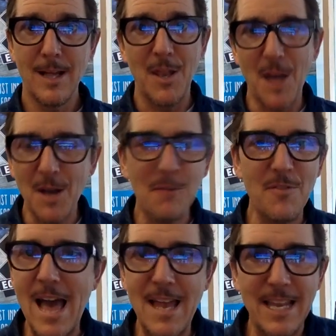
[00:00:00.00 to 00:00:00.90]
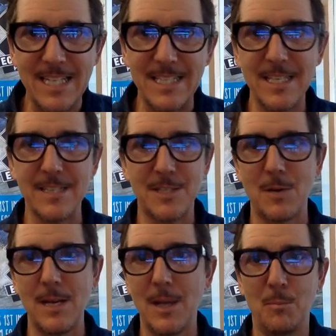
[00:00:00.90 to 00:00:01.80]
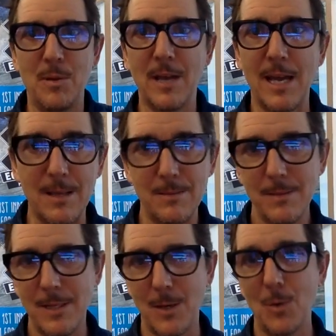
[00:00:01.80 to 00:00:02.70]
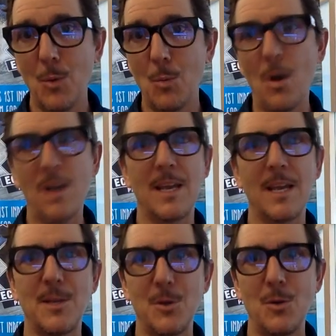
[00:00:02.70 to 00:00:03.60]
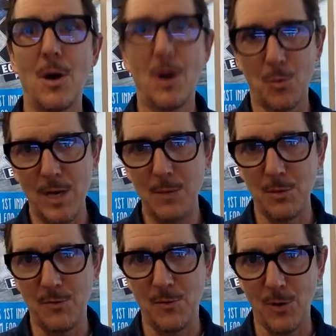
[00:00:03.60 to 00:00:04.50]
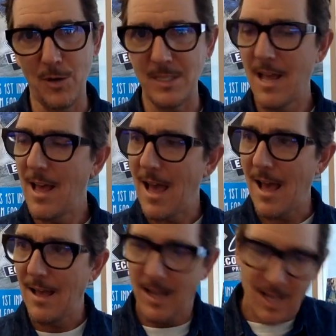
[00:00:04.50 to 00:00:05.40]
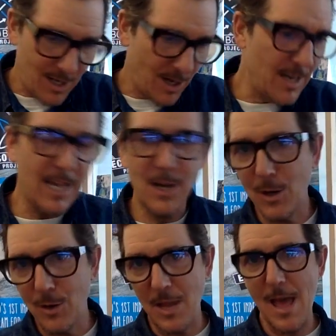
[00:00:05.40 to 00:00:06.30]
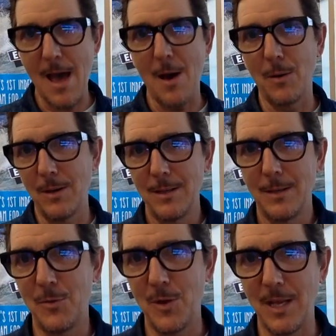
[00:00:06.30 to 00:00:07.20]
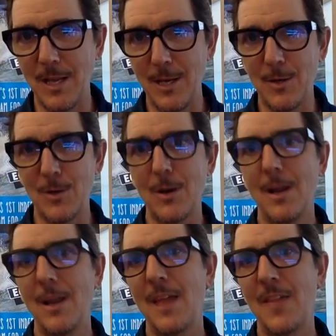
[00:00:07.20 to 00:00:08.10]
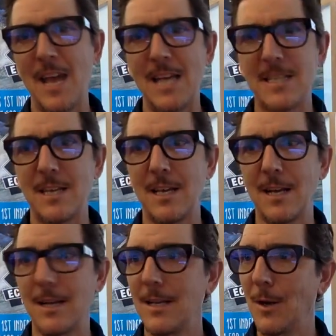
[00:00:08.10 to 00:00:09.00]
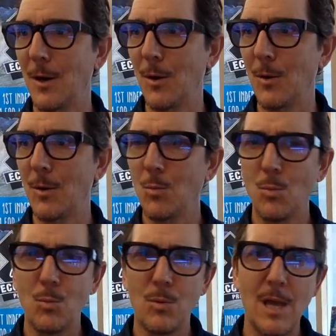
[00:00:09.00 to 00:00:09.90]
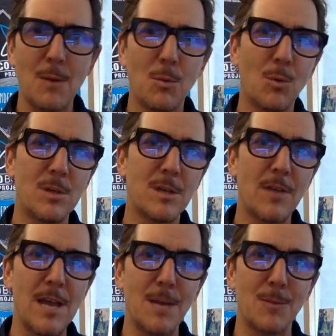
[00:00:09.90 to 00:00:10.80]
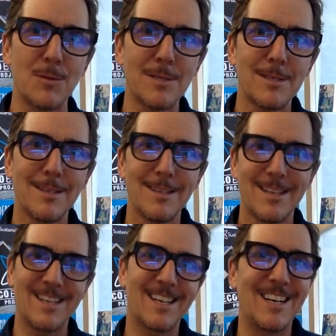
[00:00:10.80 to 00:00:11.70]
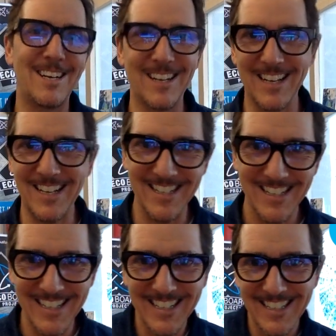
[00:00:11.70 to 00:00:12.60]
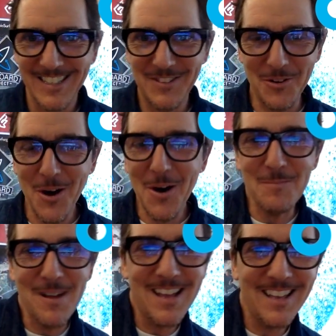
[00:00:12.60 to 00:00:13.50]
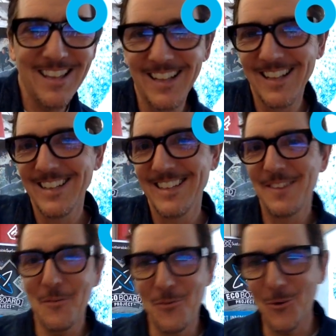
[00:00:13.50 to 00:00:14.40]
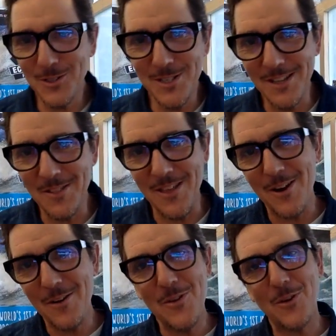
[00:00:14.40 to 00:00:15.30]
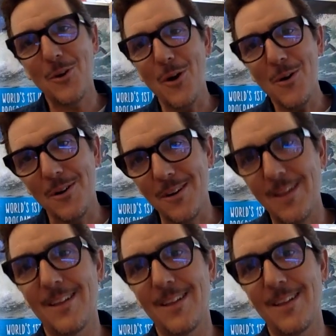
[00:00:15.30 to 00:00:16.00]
none of that exists, right? It would be like, walking into a redwood forest, cutting it all down within a year, and then asking, where's all the animals? Like, they're gone, man. If the forest isn't there, they're gone.